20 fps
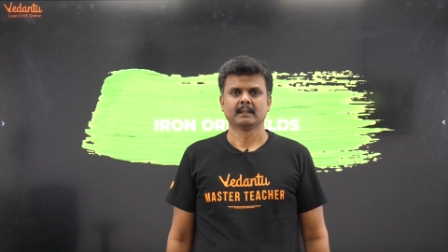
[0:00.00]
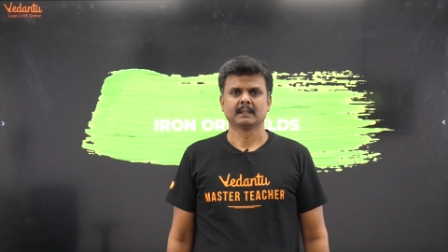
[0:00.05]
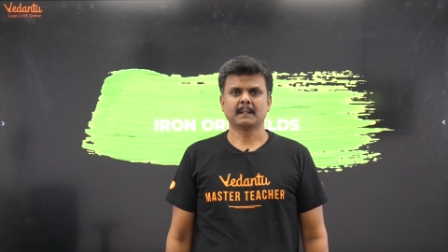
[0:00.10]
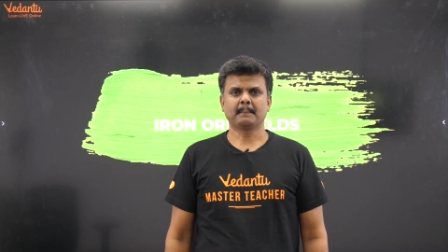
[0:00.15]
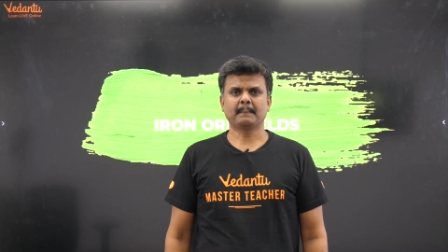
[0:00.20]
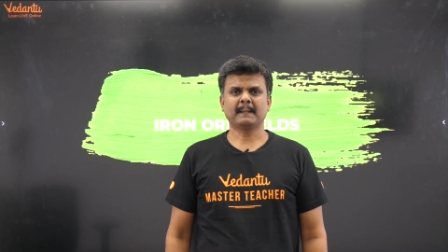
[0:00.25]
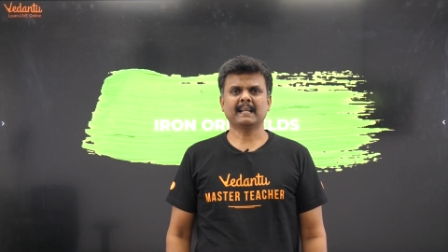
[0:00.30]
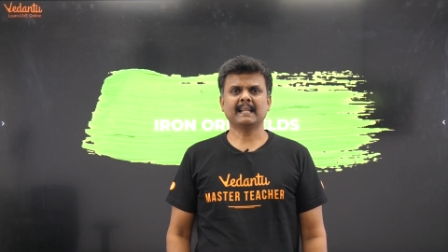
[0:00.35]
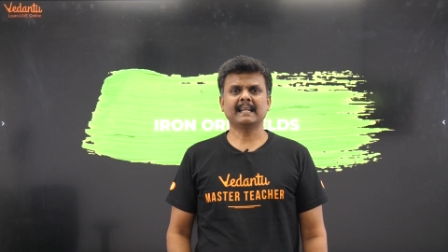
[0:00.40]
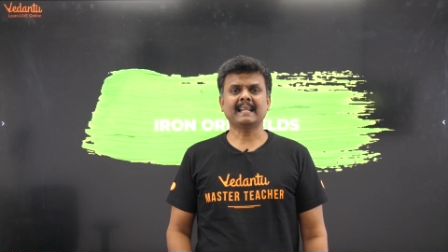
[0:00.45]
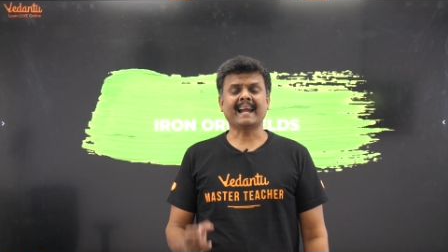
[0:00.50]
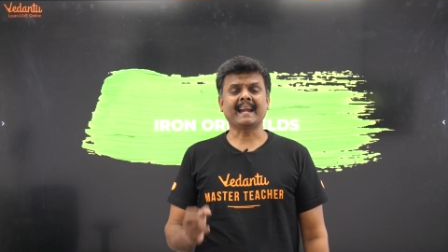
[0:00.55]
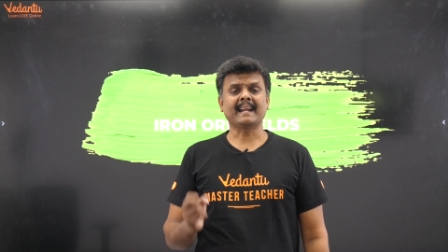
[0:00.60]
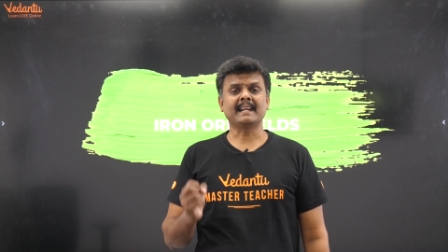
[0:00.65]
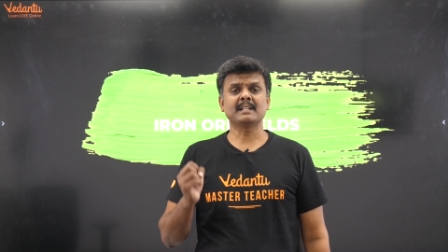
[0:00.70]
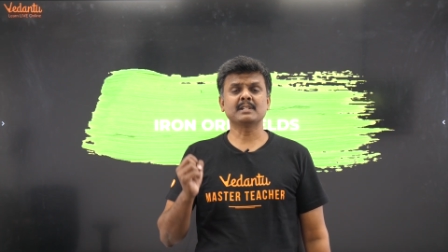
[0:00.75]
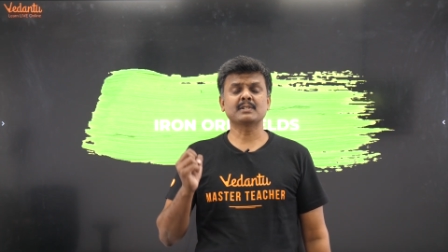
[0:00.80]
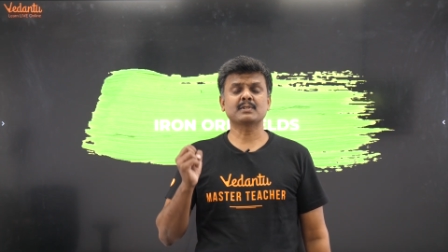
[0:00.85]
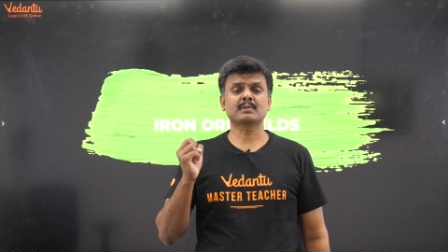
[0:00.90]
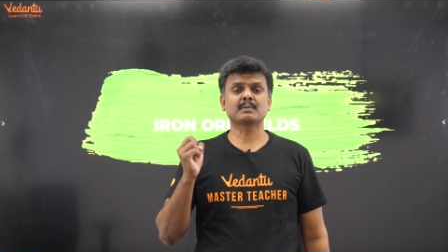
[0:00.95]
Typically,
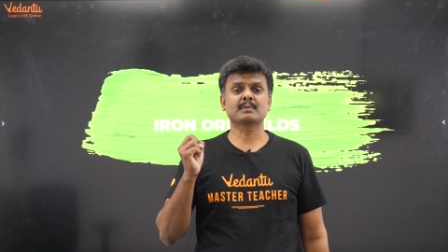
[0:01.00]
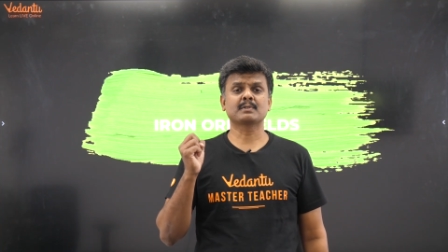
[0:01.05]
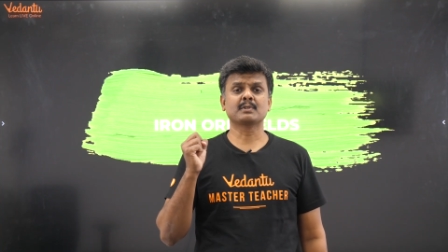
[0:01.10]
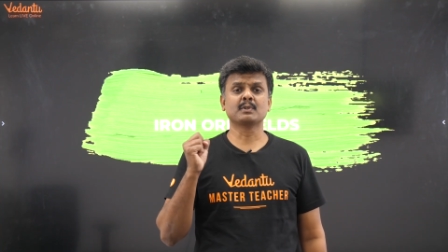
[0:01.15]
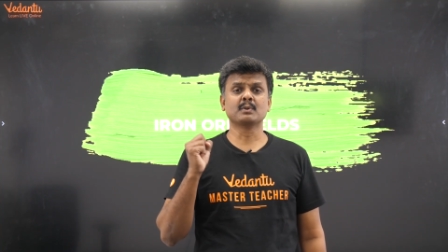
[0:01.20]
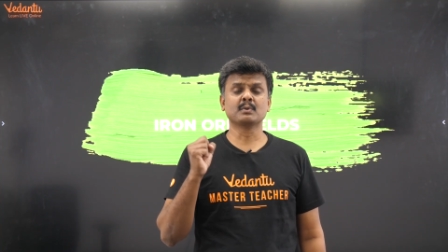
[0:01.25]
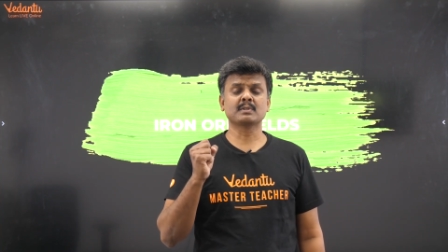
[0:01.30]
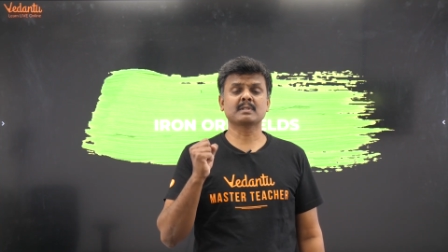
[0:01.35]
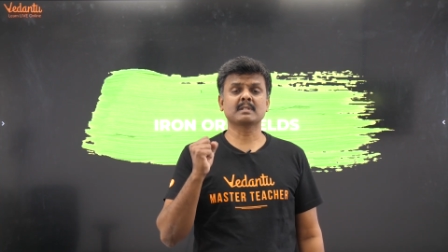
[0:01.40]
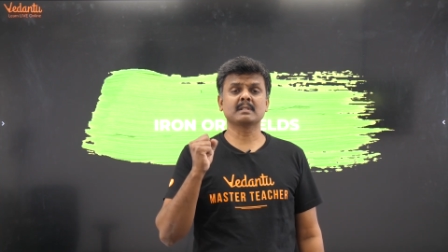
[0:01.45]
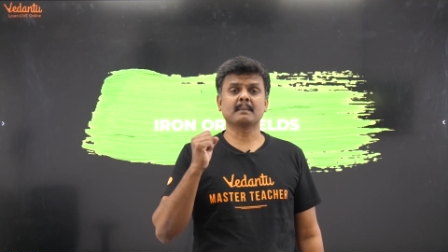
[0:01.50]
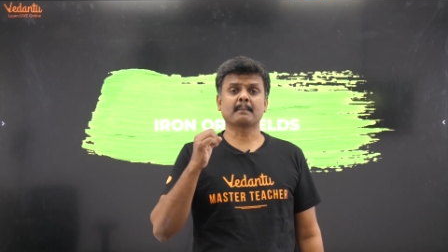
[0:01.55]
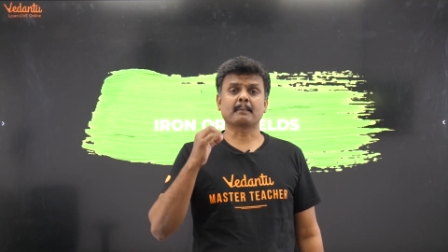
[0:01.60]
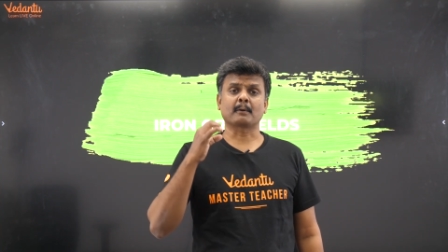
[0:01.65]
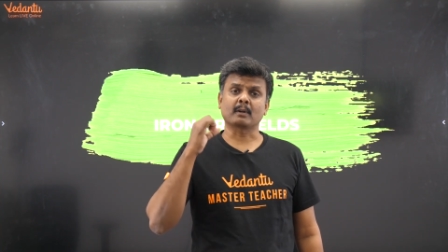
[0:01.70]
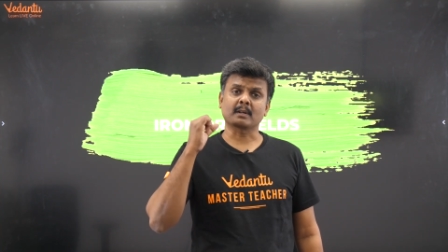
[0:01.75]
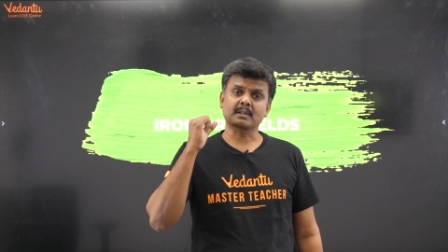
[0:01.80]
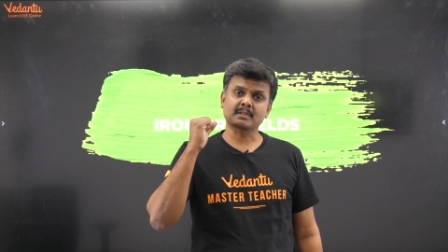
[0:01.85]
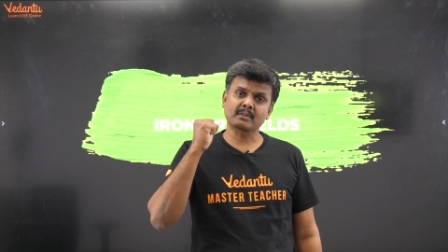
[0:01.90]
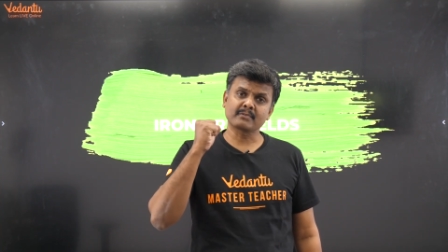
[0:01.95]
iron is used in the
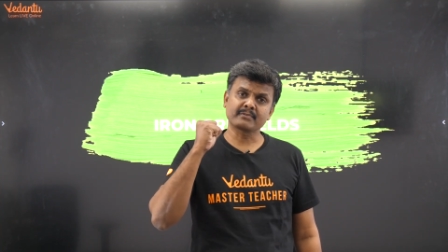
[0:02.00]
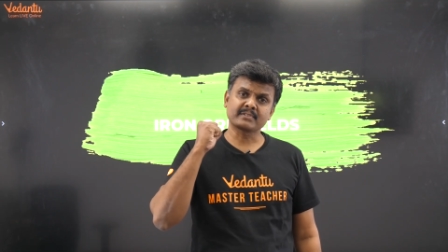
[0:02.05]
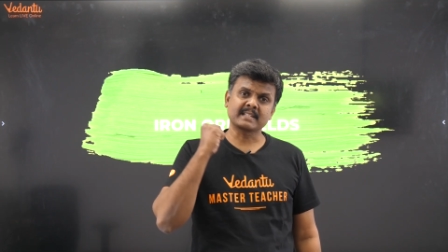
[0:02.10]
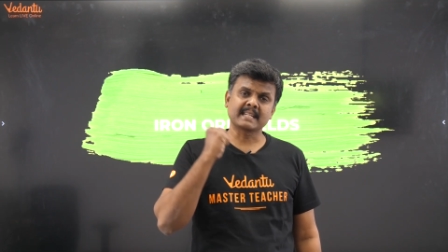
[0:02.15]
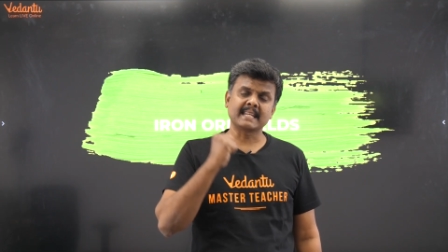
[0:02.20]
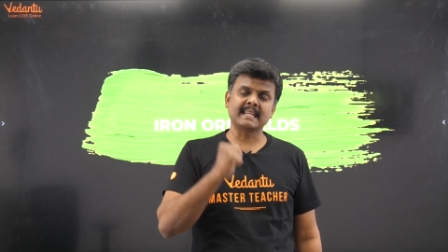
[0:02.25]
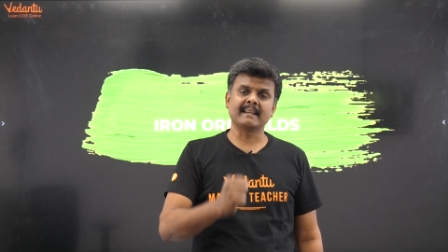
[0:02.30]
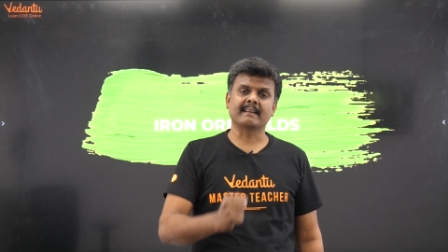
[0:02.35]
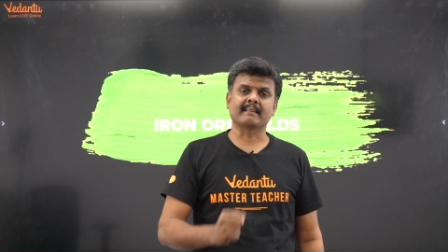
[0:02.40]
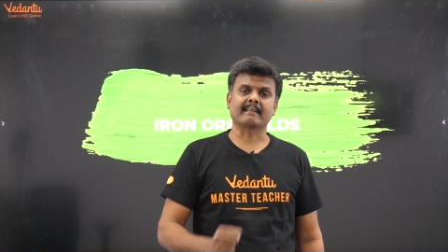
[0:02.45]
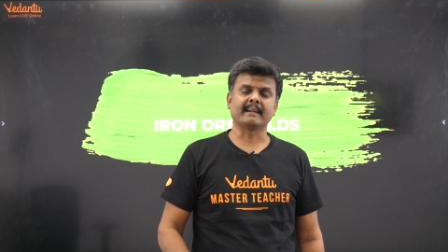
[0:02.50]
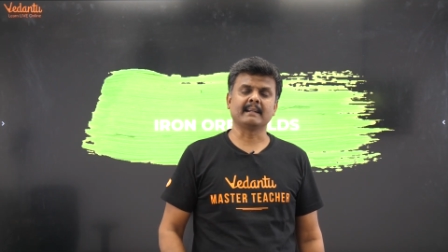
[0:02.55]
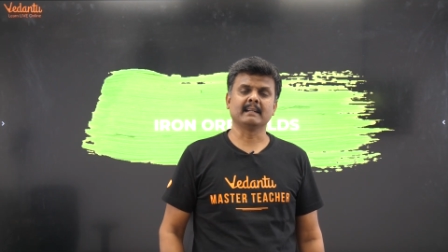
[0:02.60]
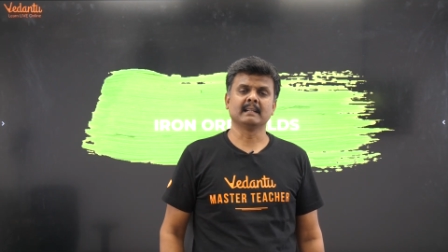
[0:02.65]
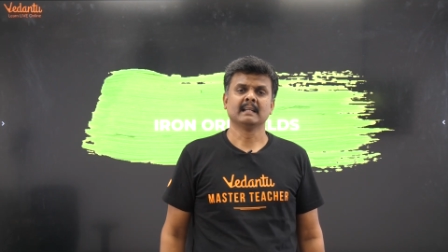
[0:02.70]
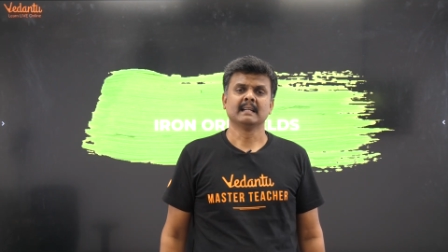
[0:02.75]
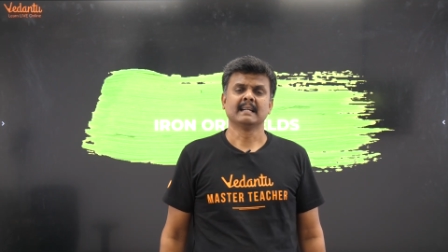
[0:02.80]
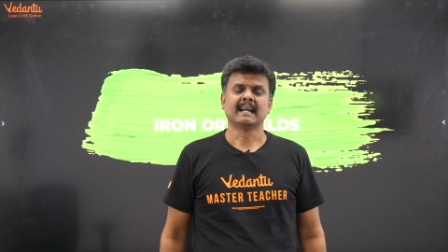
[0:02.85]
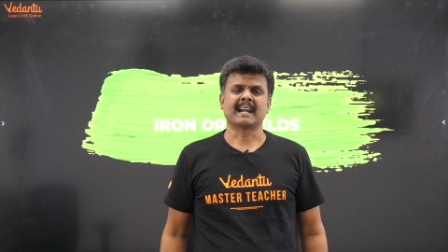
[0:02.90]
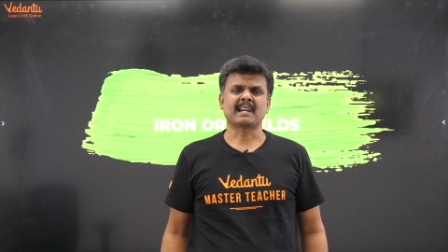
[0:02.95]
production of steel, right?